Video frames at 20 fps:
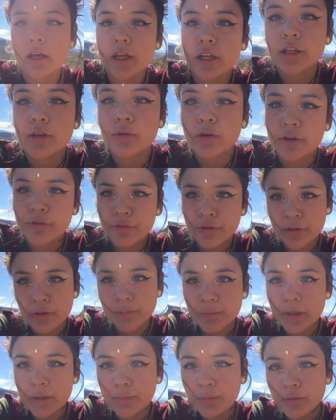Anyway, for the
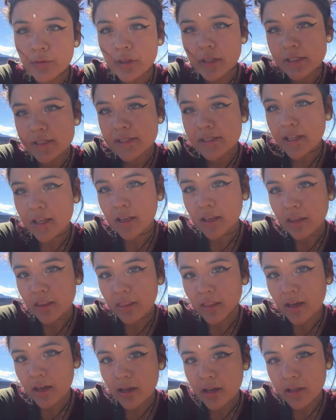people that say
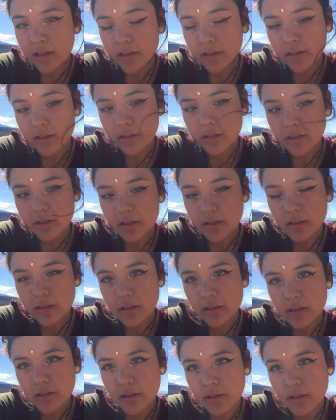that
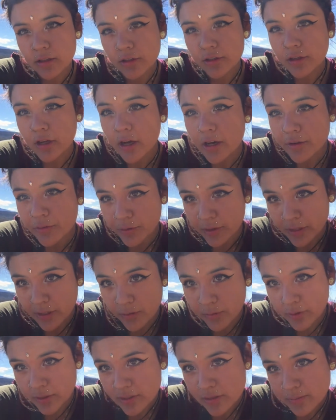you're not really
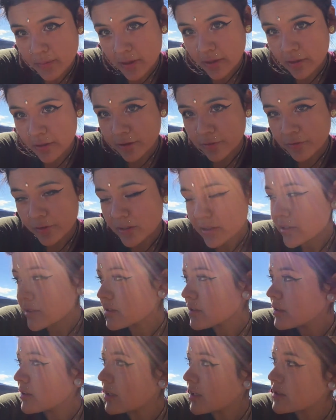going to make a
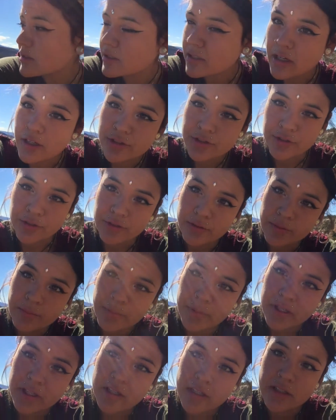difference, that's not true
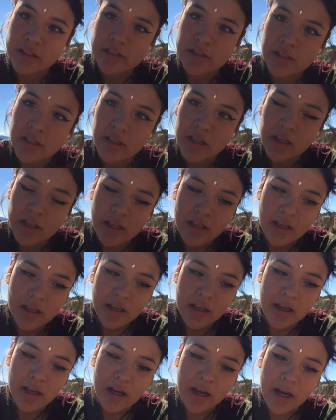because
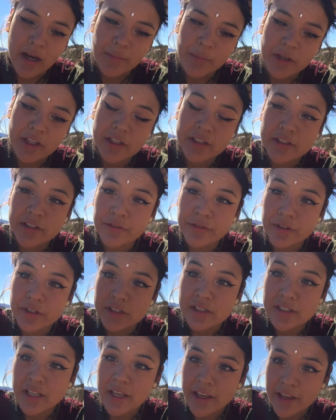I made a
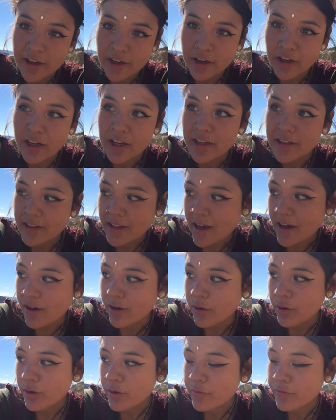difference here and
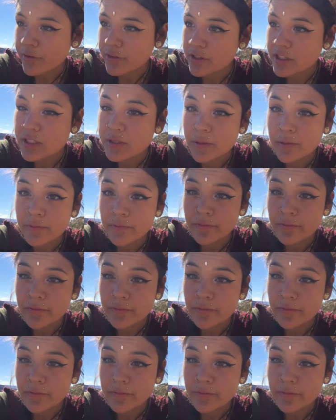now for this